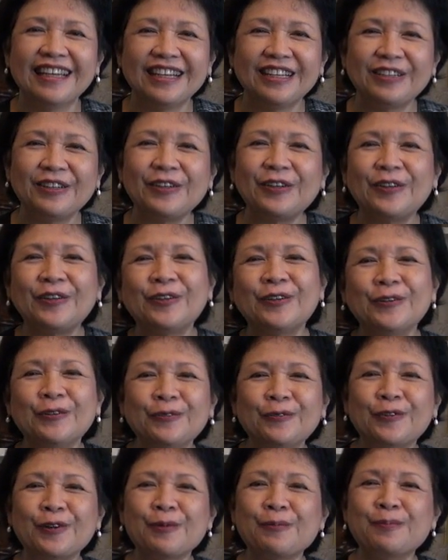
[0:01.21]
Hello
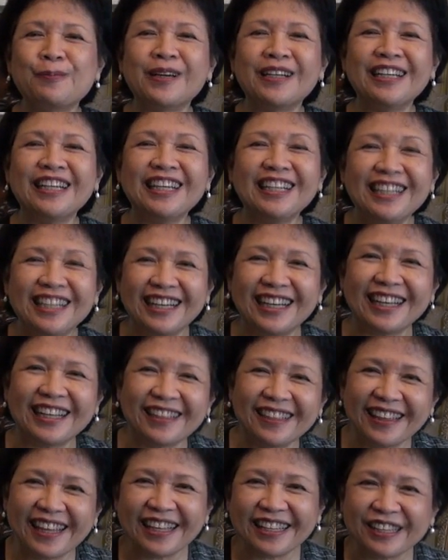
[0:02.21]
from Manila.
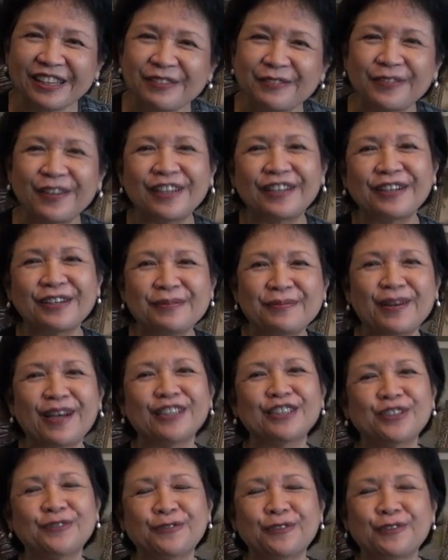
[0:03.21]
Thank you very
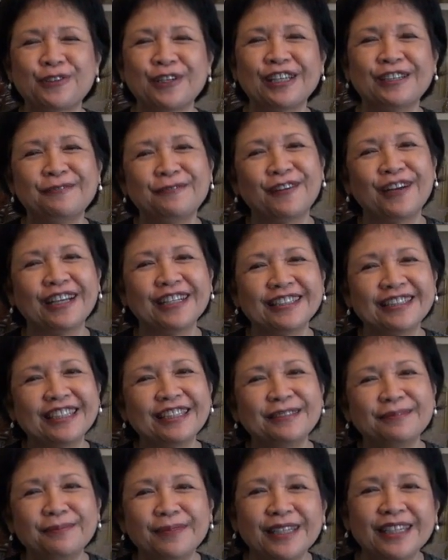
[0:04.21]
much for
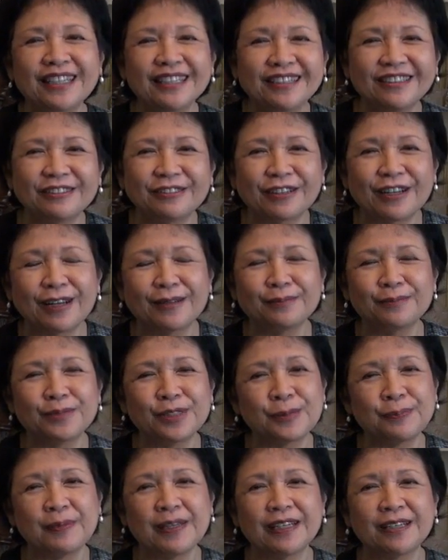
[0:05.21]
inviting me to come
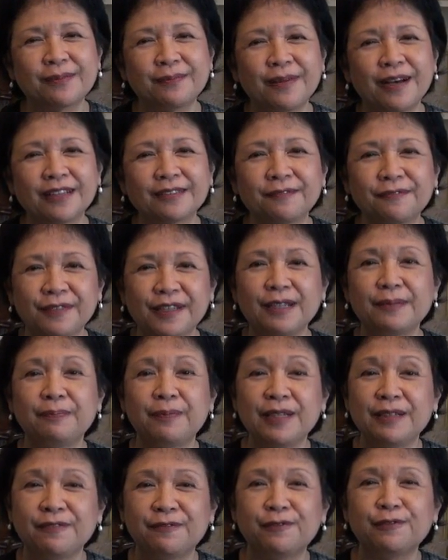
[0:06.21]
speak about
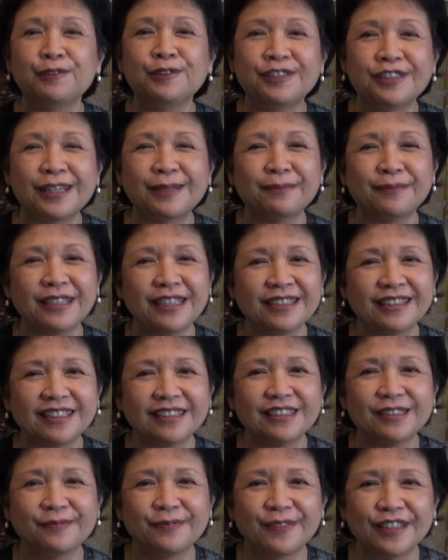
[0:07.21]
Philippine food, something
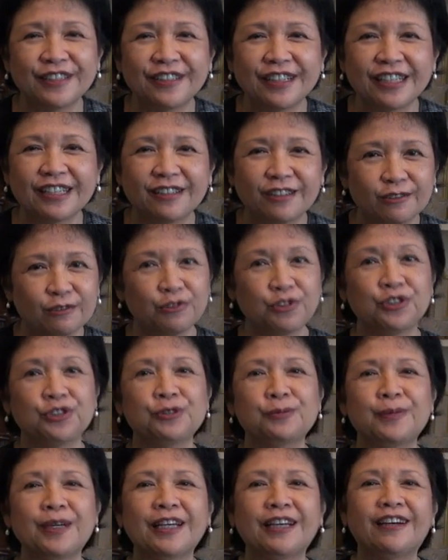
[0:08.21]
that's very close
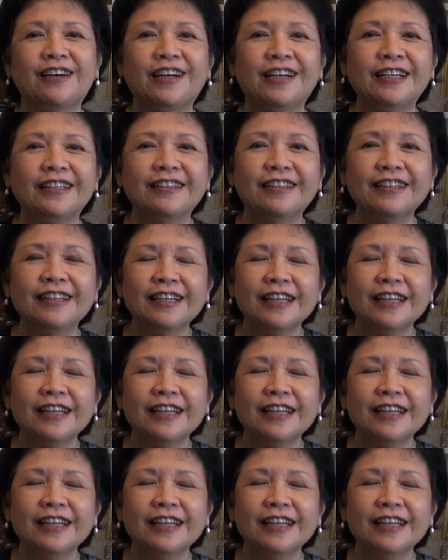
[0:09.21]
to my heart.